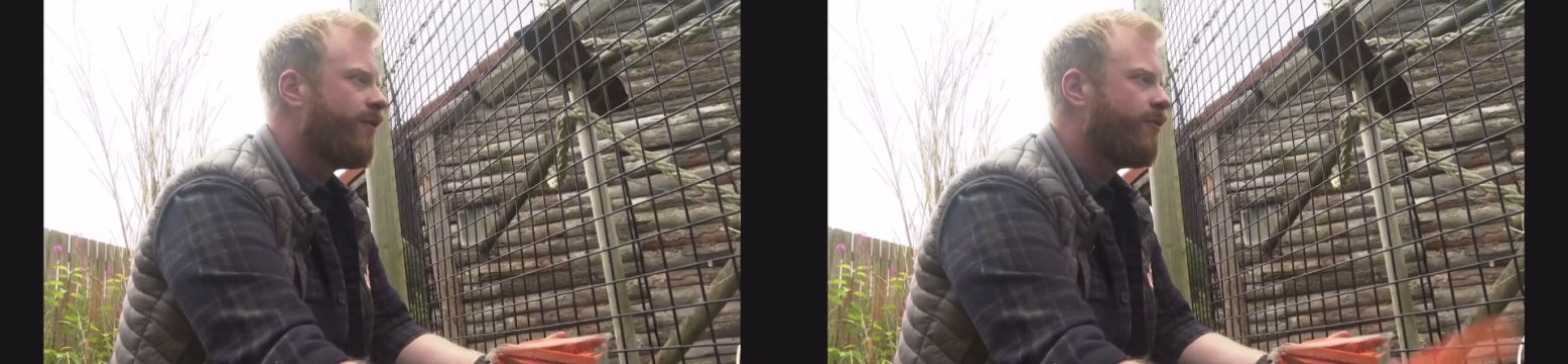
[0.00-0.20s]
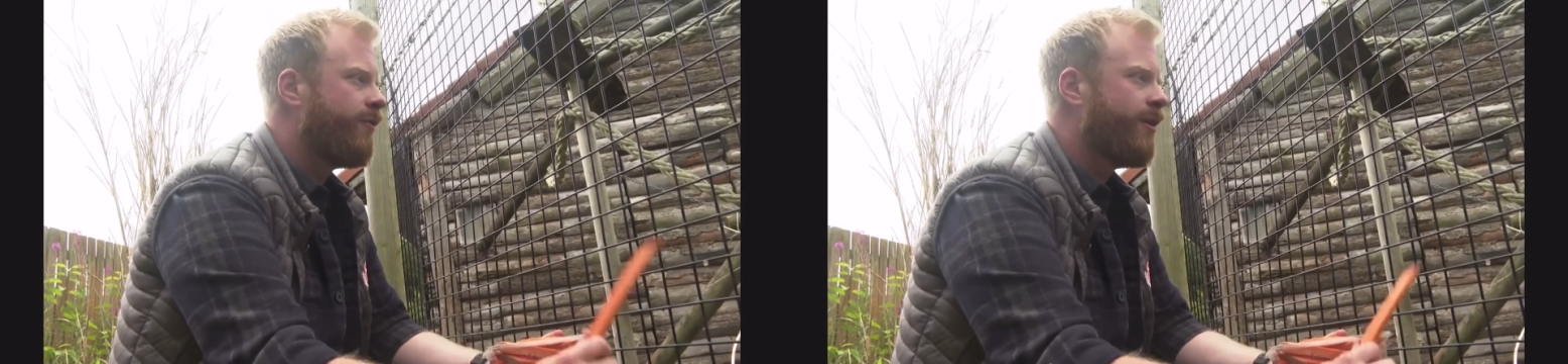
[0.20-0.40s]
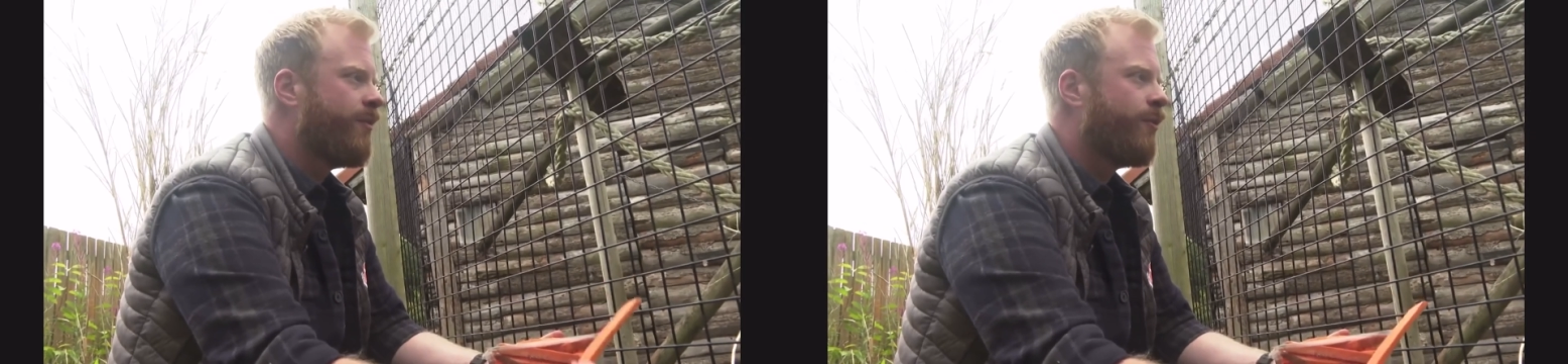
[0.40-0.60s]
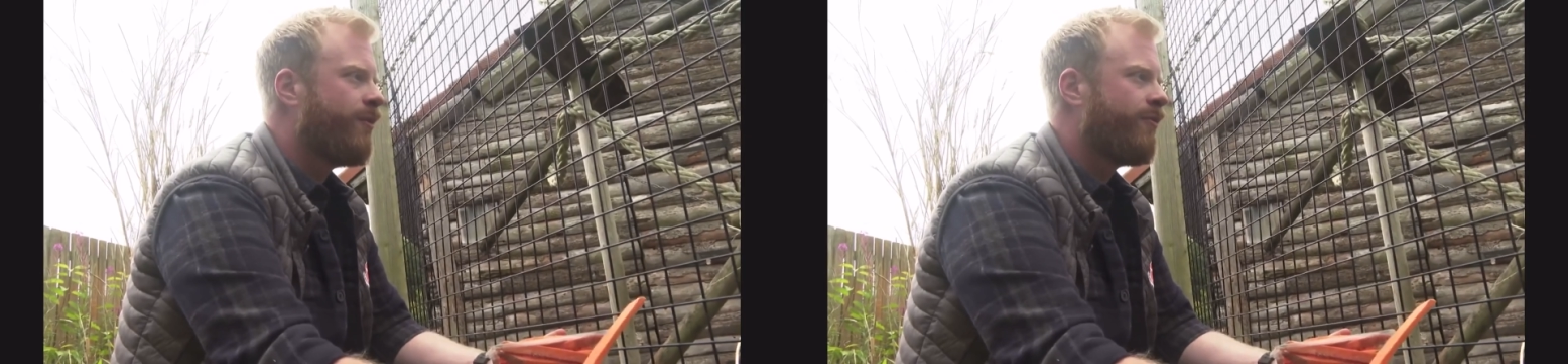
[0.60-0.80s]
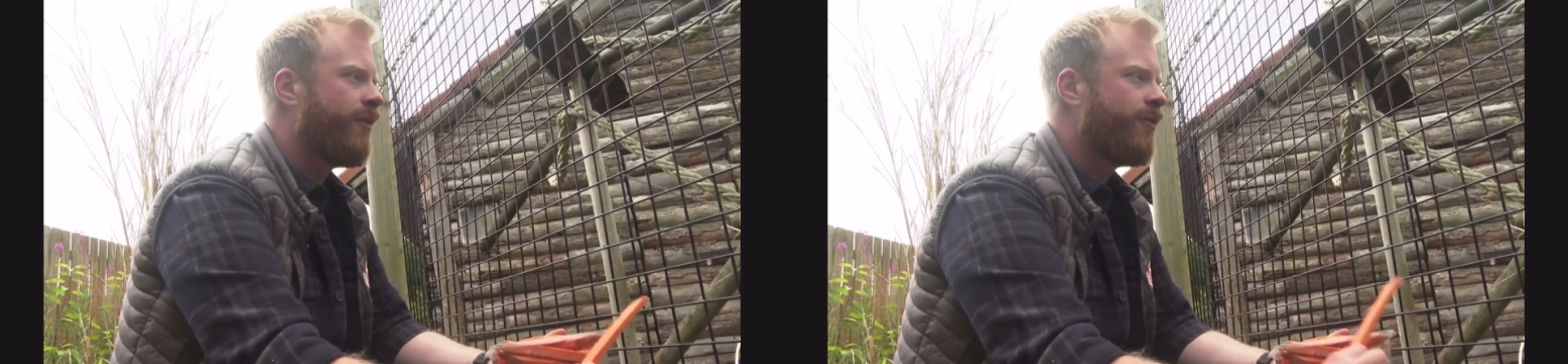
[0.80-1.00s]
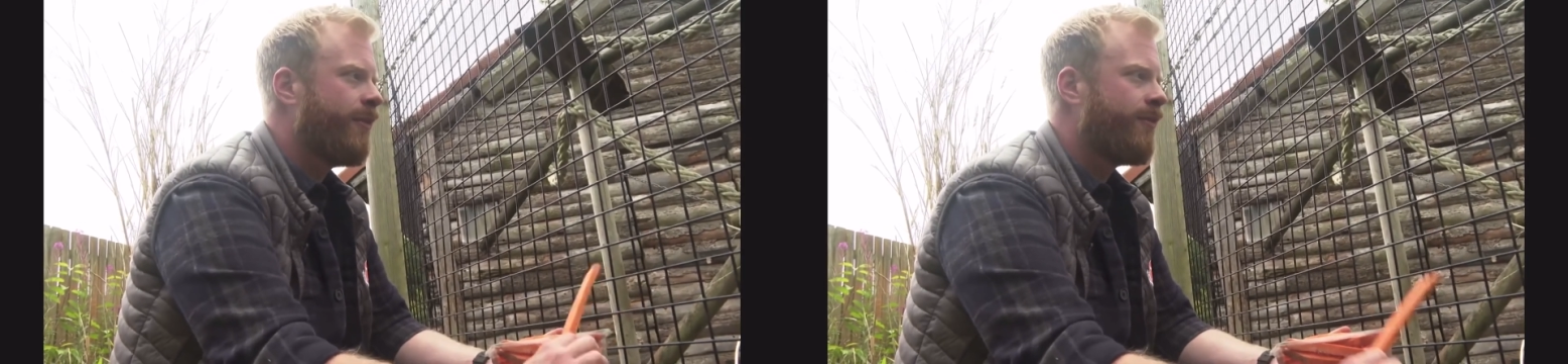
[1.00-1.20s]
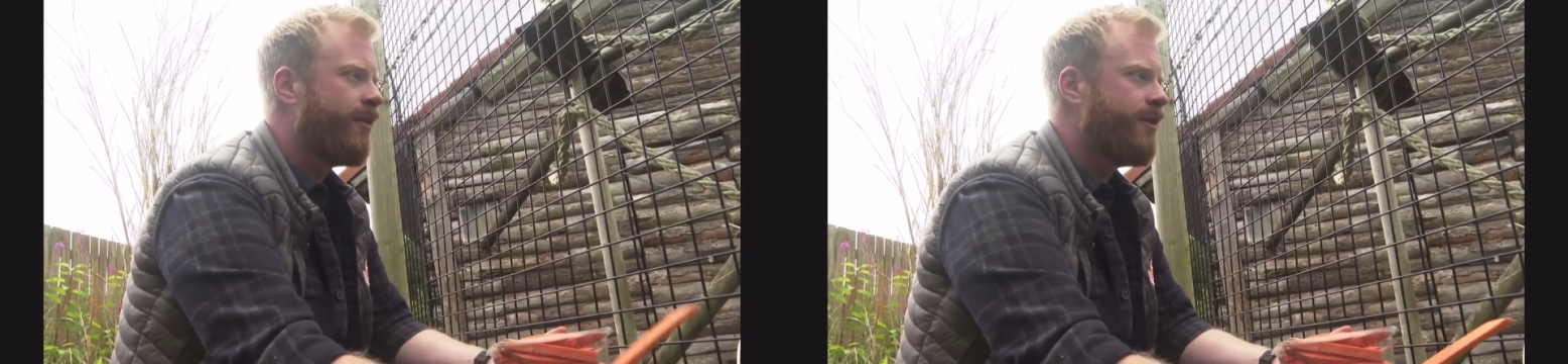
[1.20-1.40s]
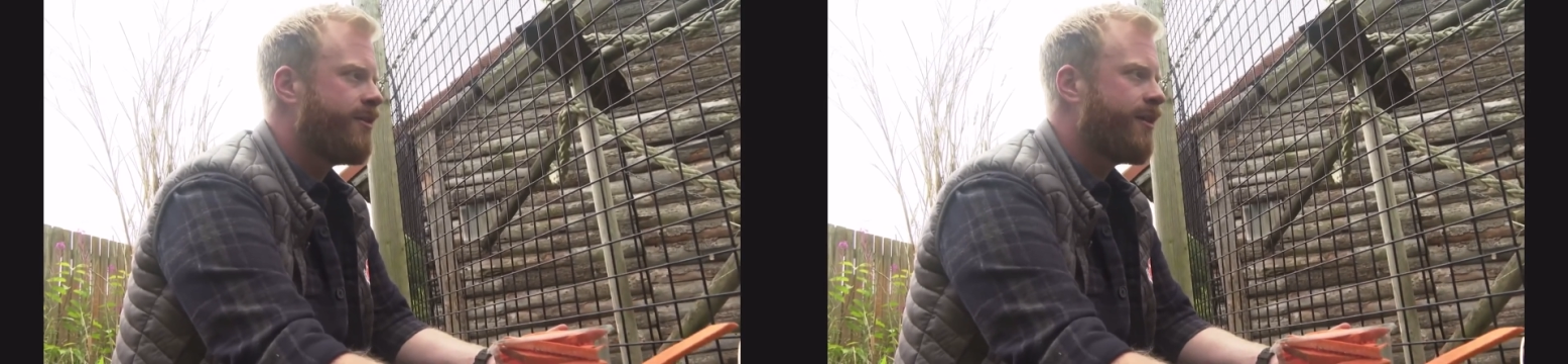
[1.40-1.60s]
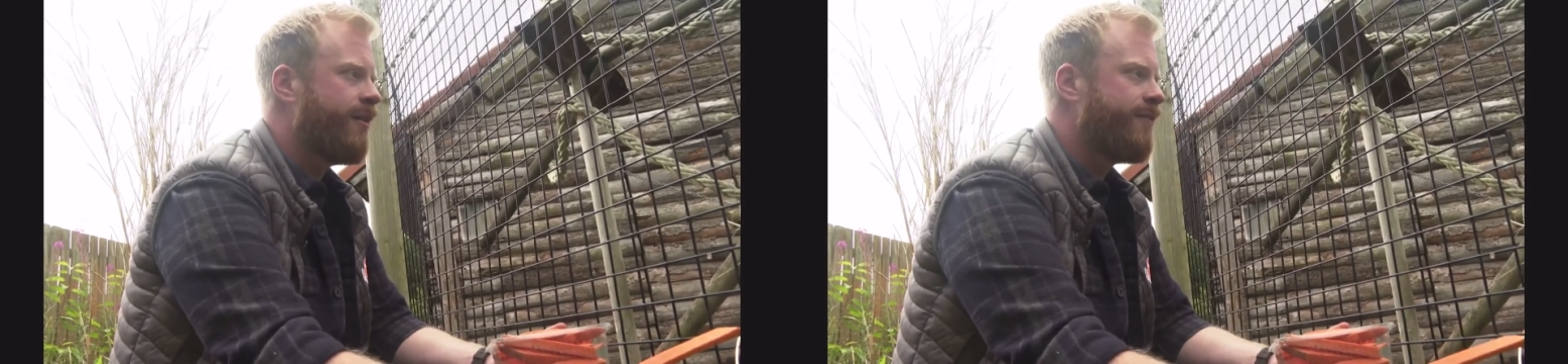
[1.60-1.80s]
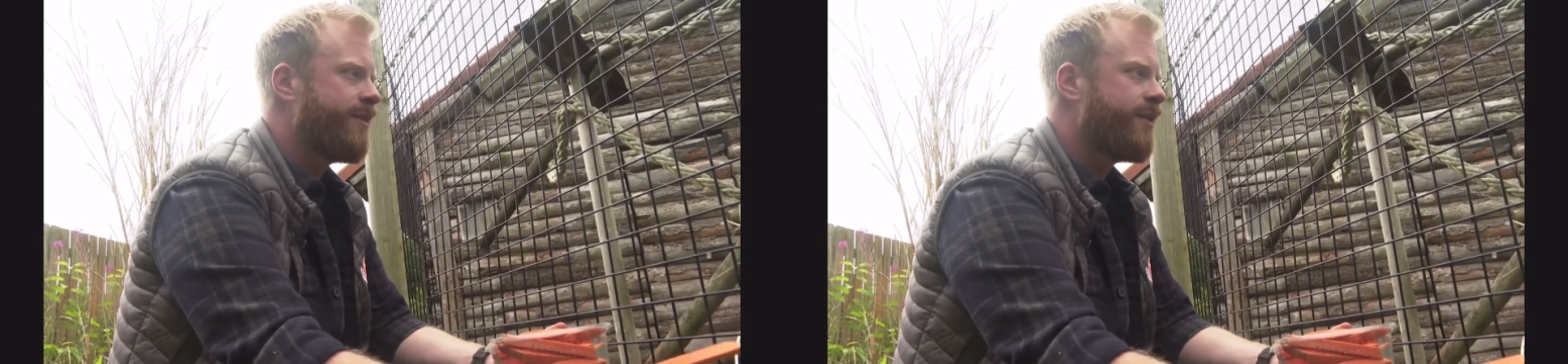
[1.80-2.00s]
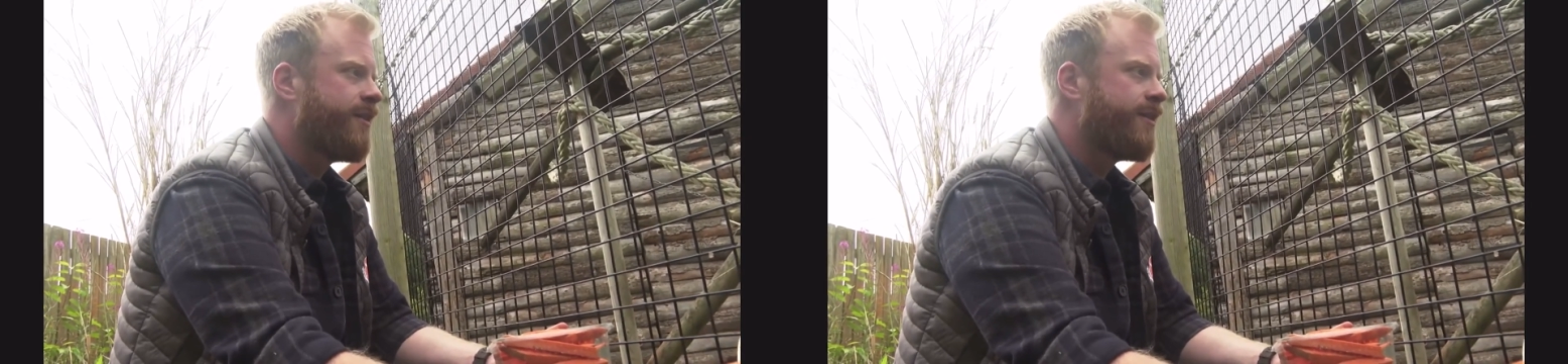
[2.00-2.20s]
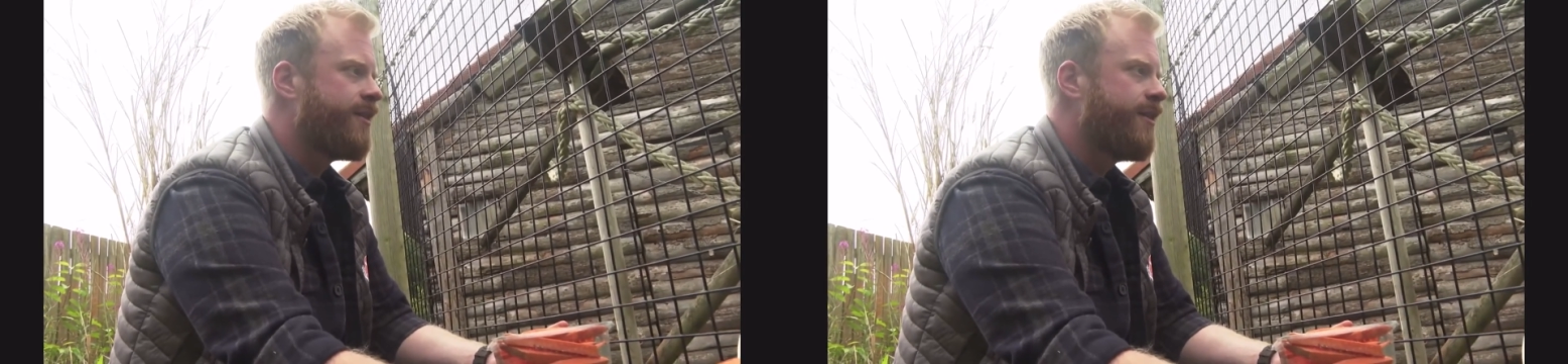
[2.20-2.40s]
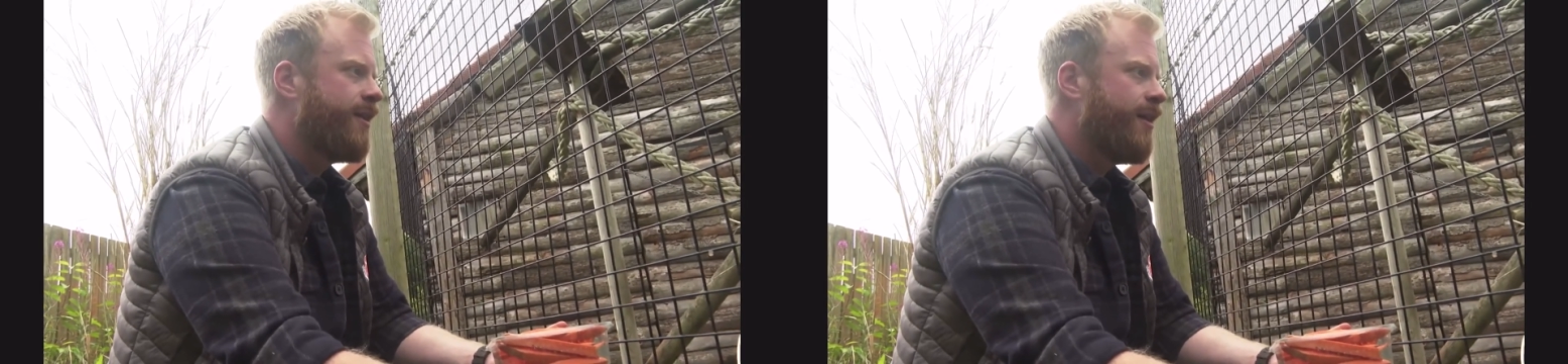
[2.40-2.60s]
So it's really important for us to be able to educate visitors